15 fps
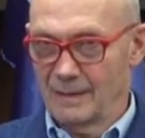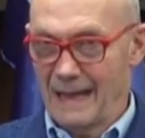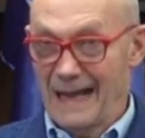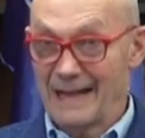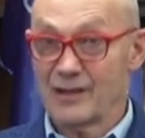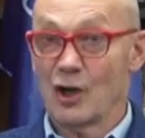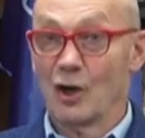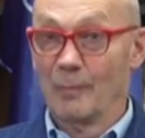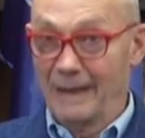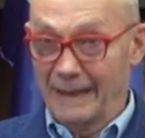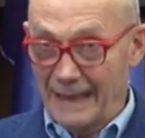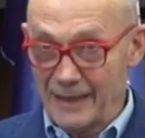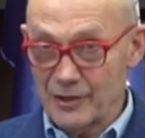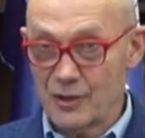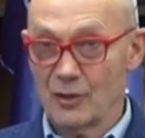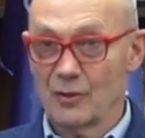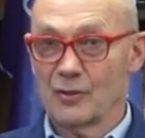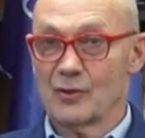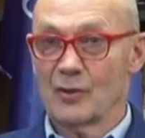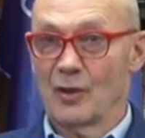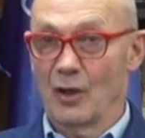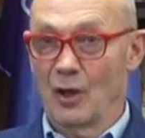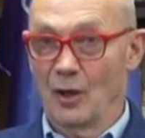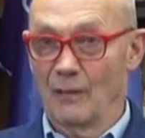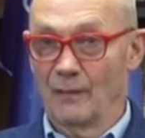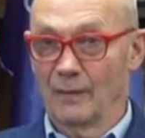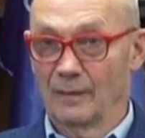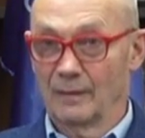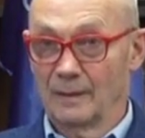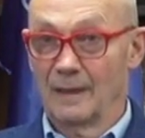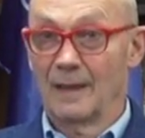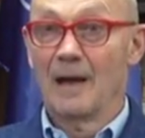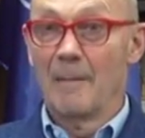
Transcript: as obligations of